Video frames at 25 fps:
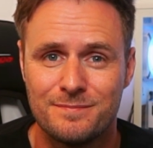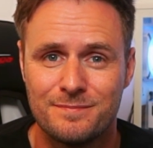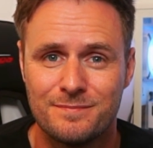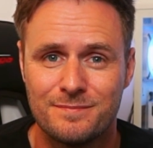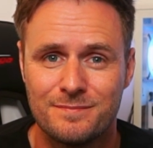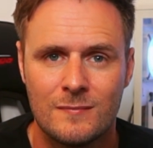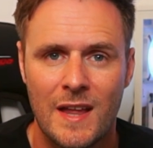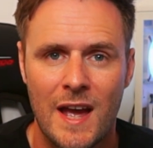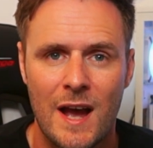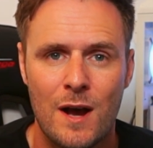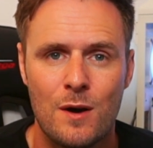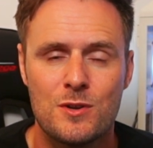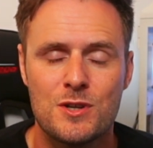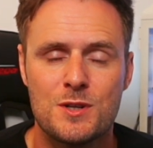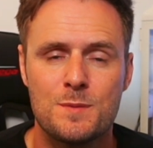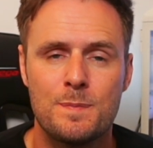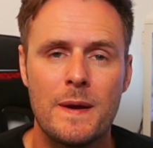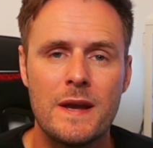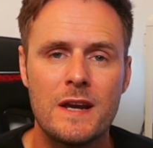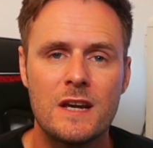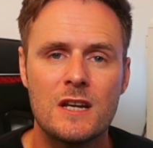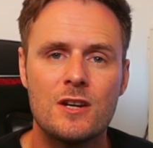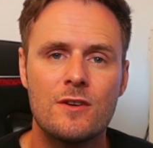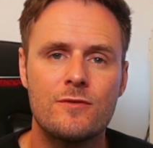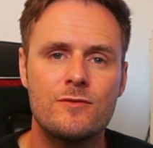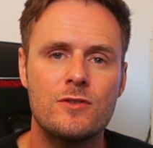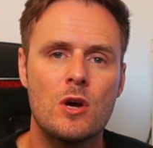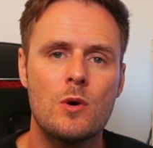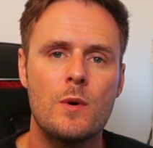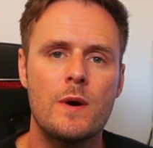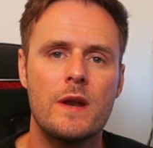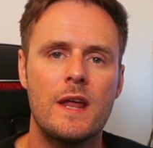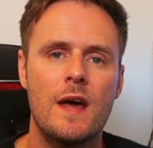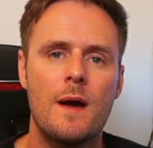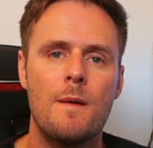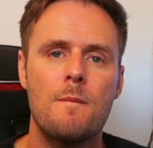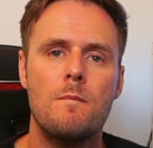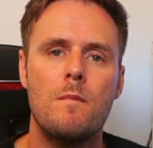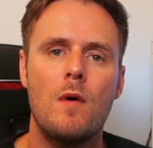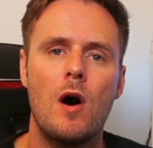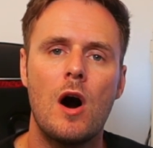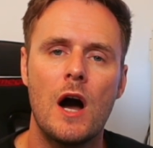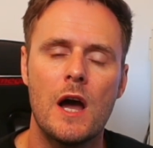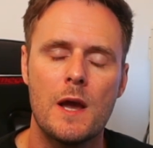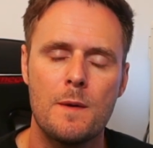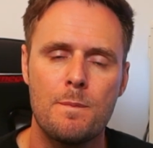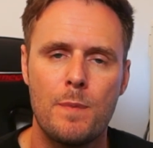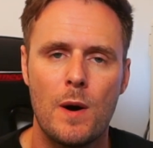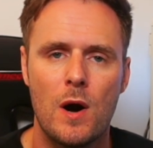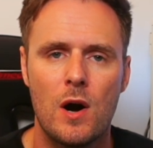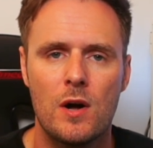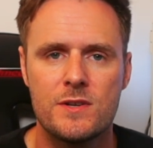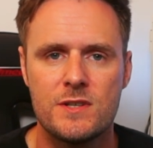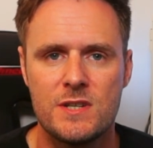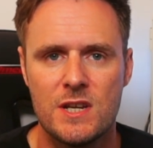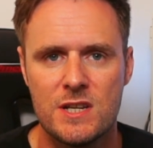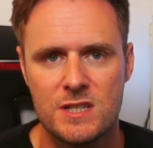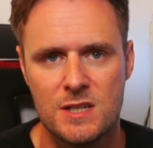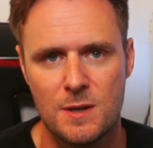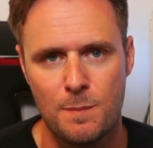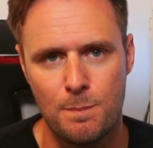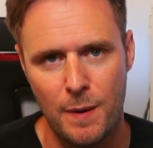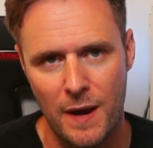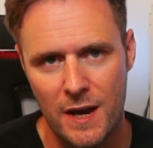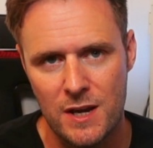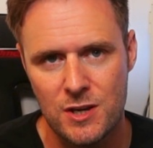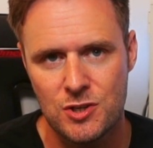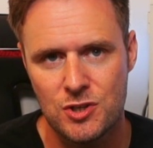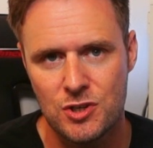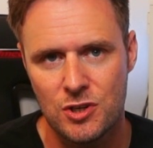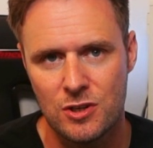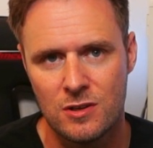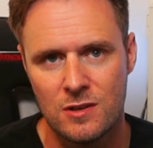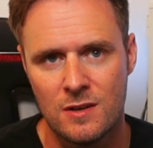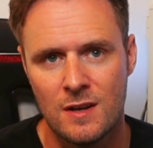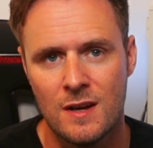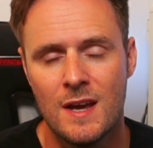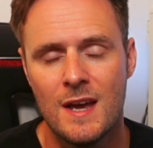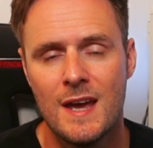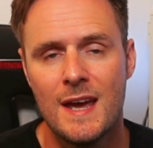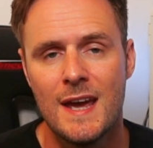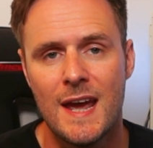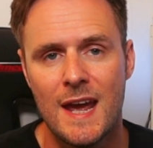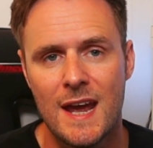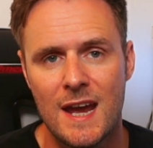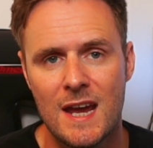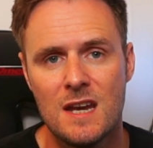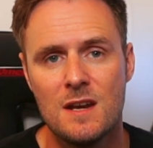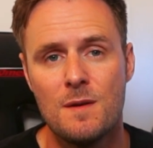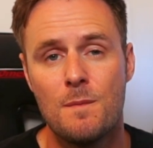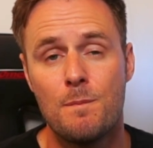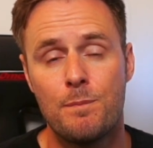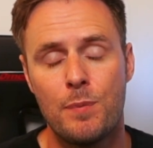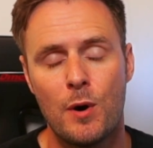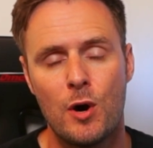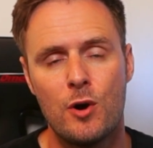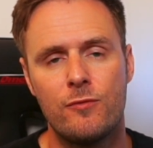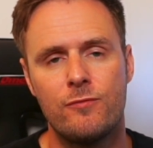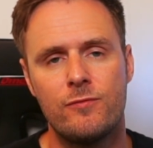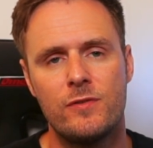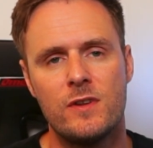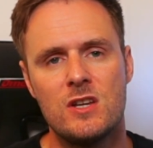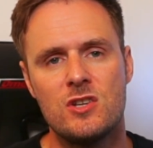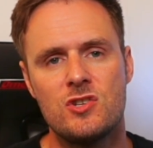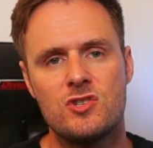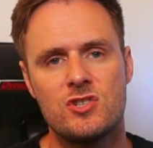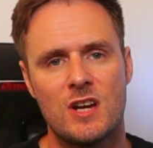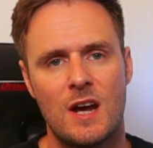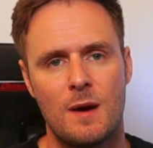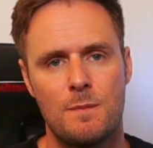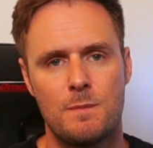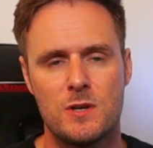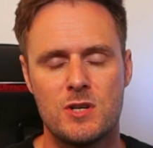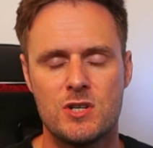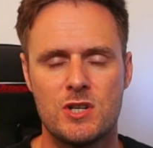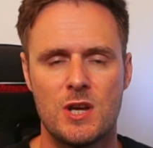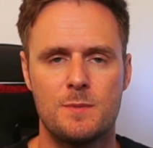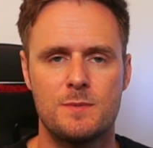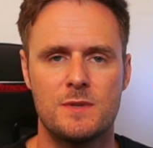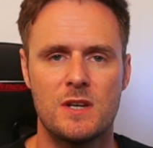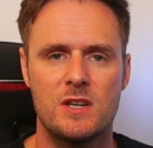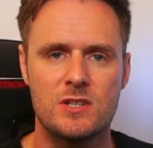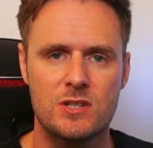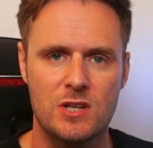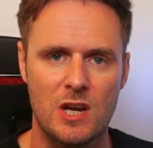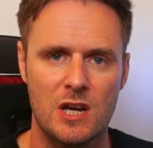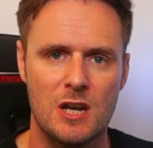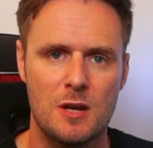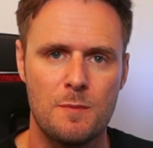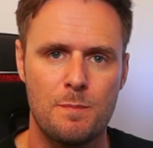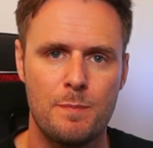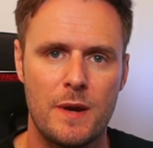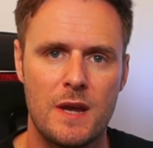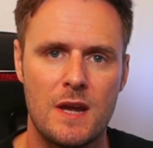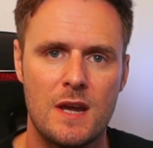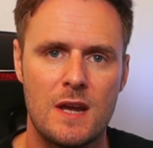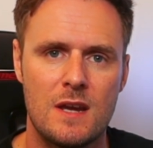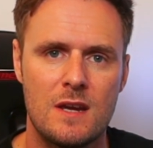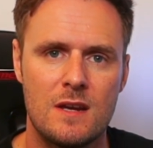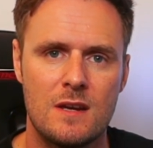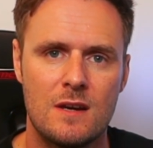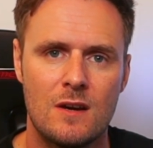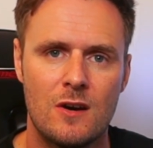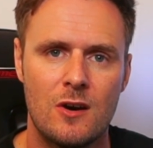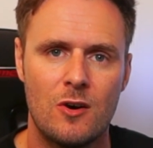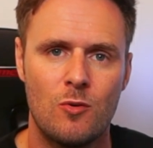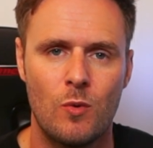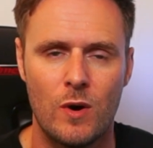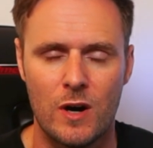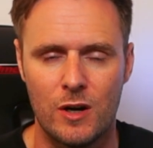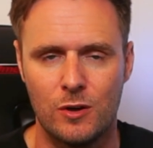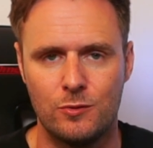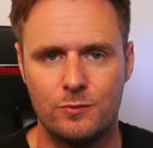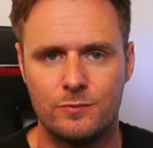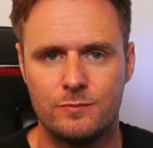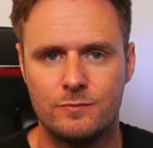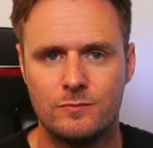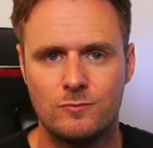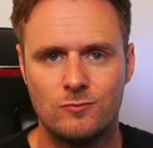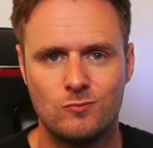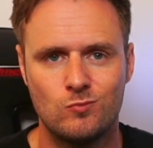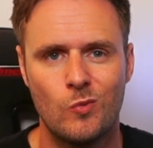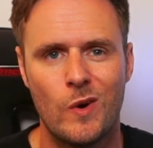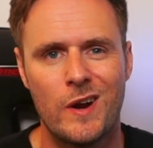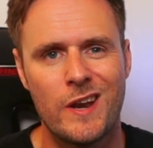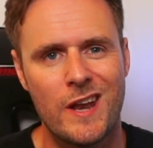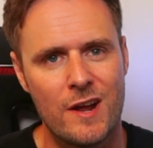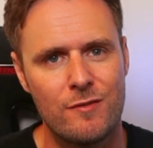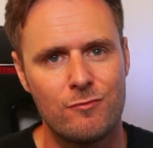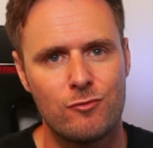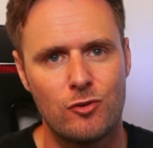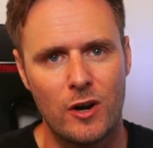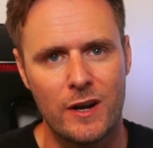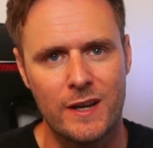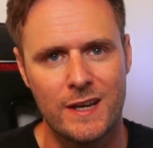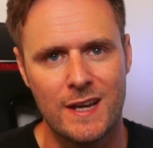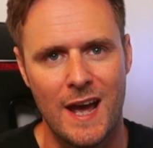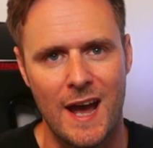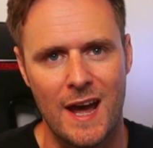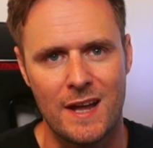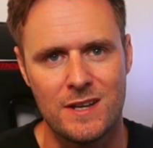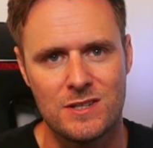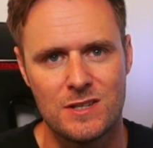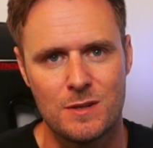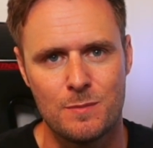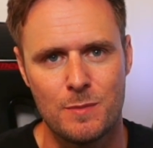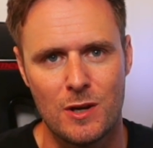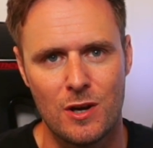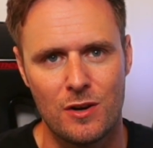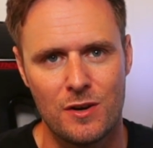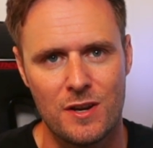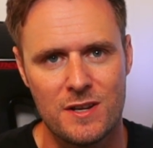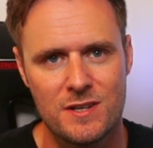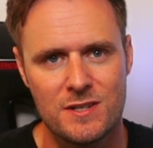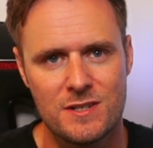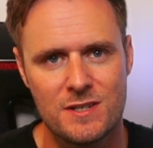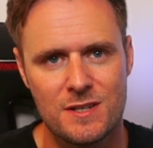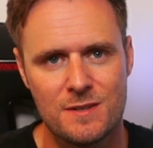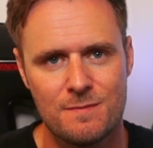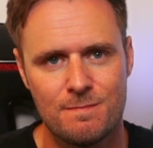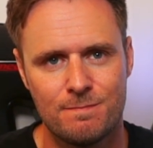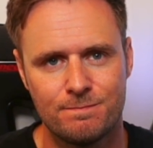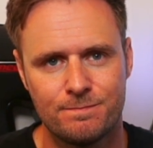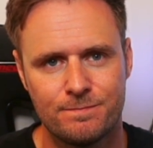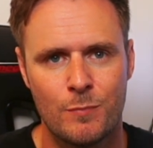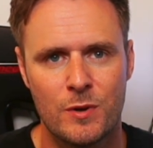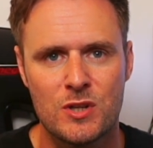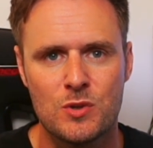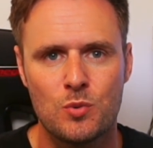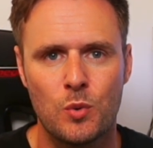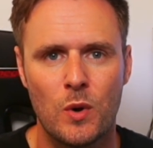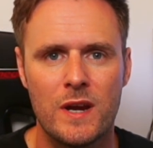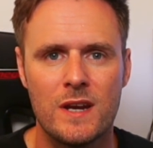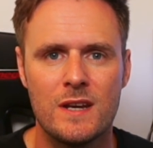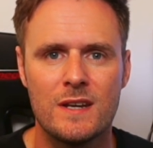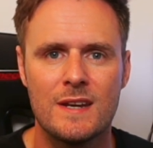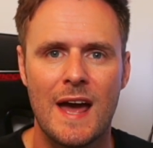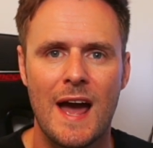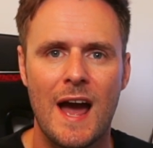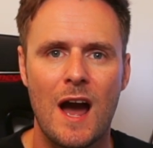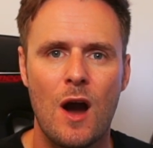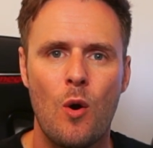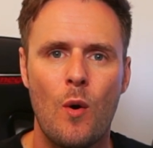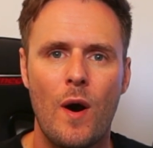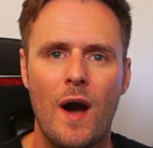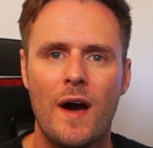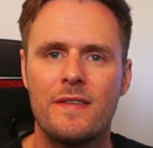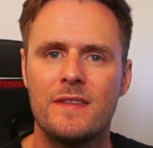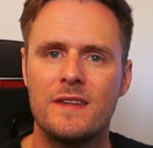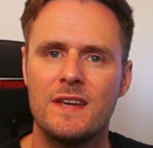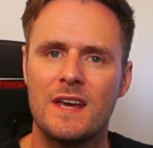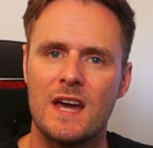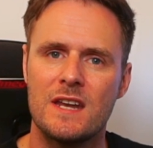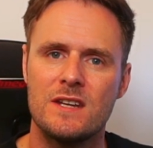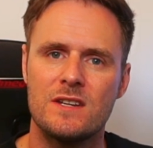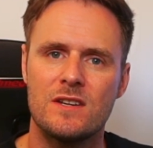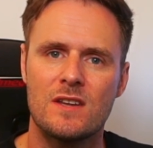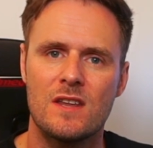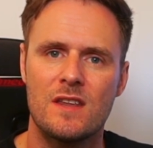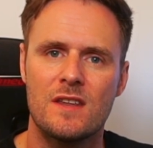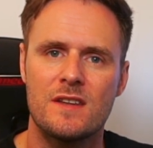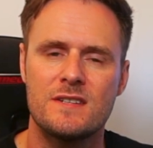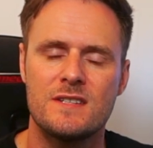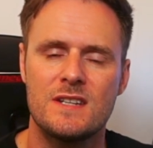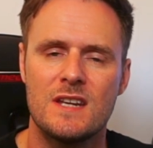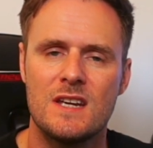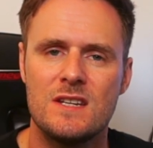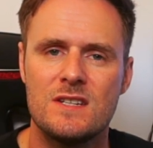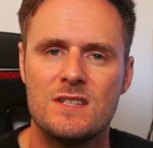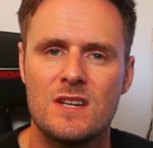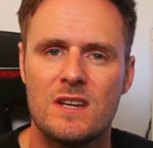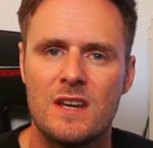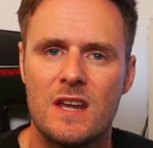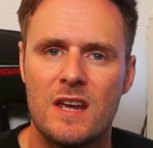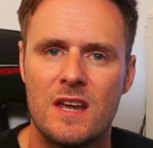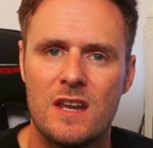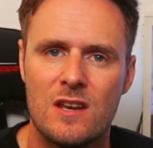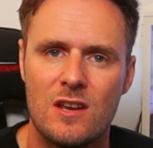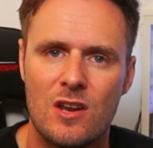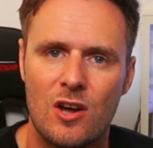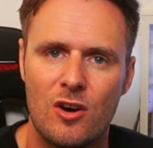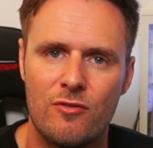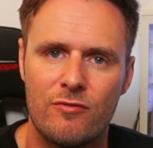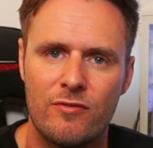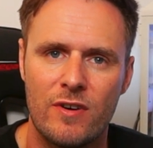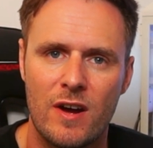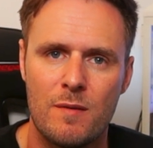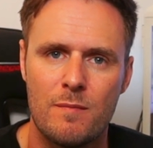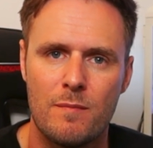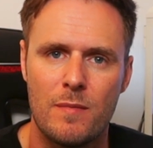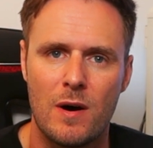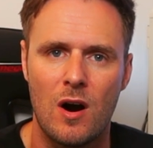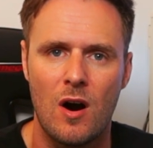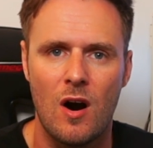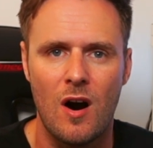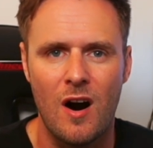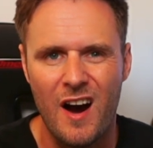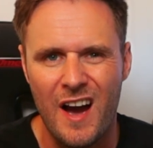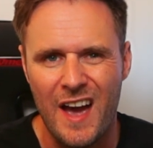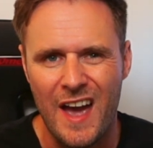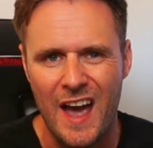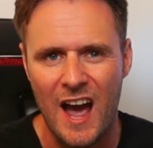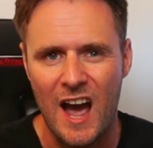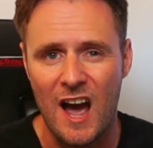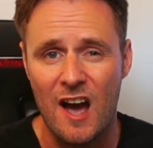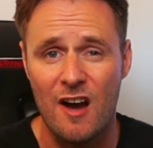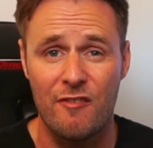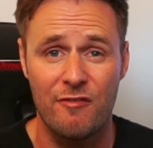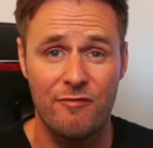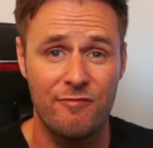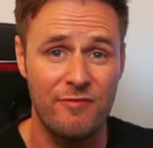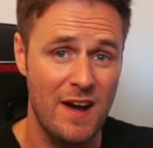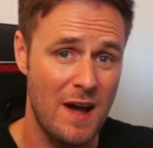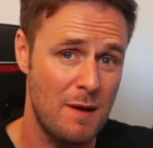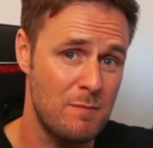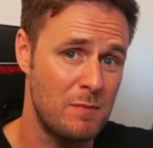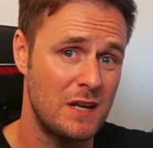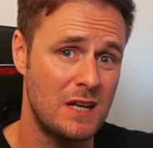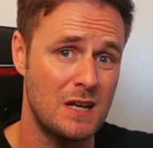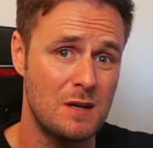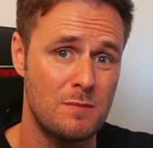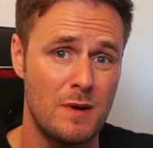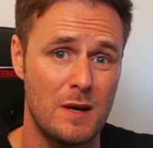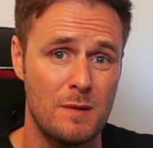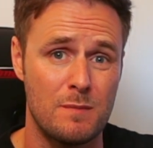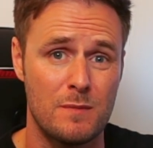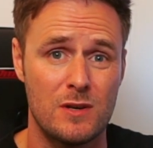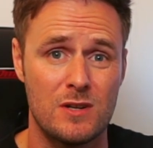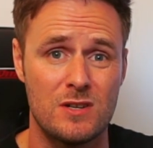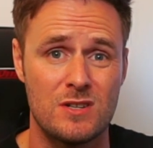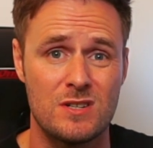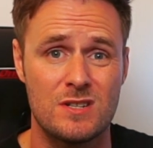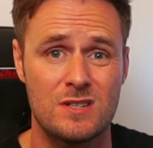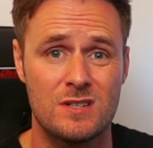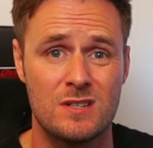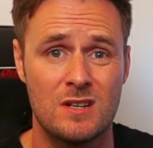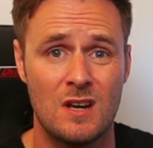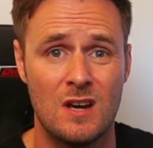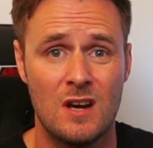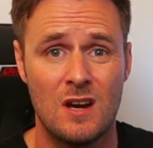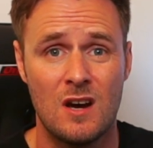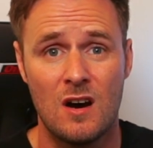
Now, speaking of doing it, my participation in both these championships is going to be, well, whenever I can, to be honest. Between now and the end of the season in November, I have family commitments.